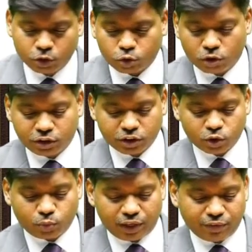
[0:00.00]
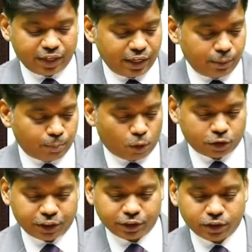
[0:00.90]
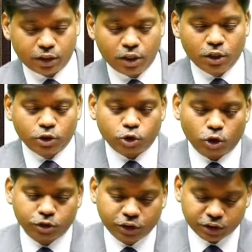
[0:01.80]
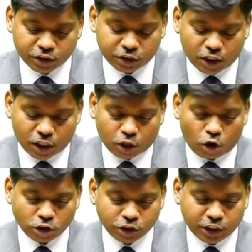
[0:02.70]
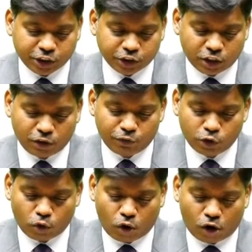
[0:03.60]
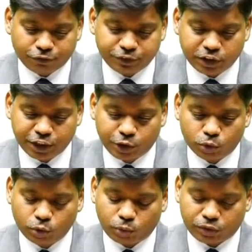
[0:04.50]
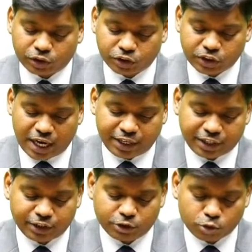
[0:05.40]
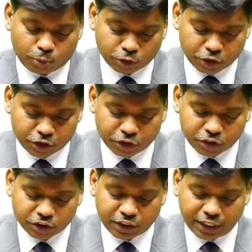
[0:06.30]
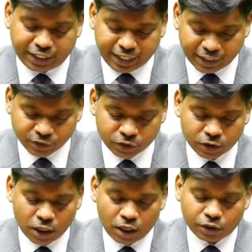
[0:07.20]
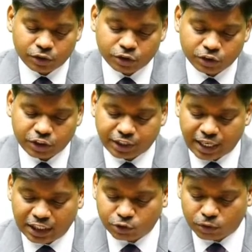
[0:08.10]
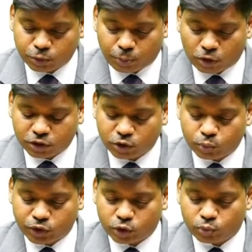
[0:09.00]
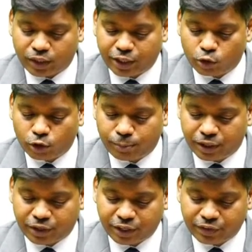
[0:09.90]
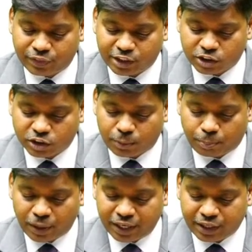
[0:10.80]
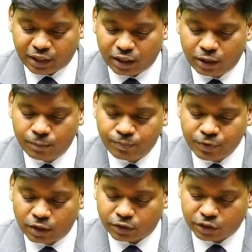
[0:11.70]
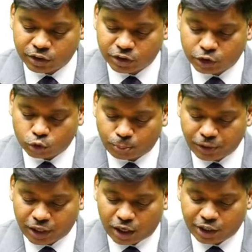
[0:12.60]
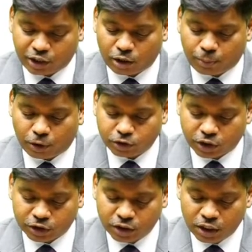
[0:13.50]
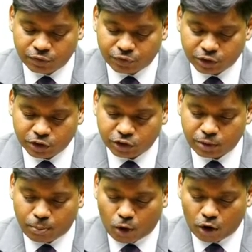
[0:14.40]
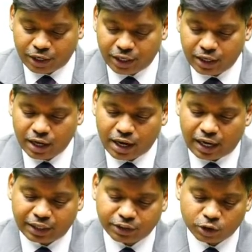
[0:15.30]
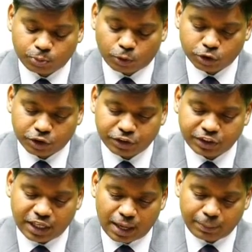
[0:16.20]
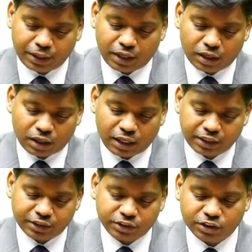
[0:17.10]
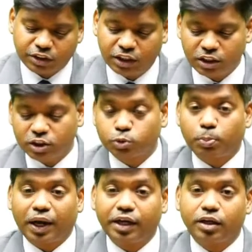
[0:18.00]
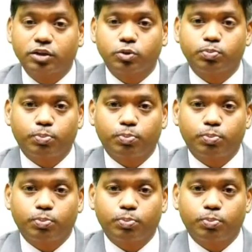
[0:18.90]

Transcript: So this is very very important. So this is a cross-sectional view of C2, this is anterior, this is posterior, this is the dens, this is the transverse process which is very rudimentary. This is the pedicle. This is the superior articular process. This is the body and this portion is the lamina and this is the spinous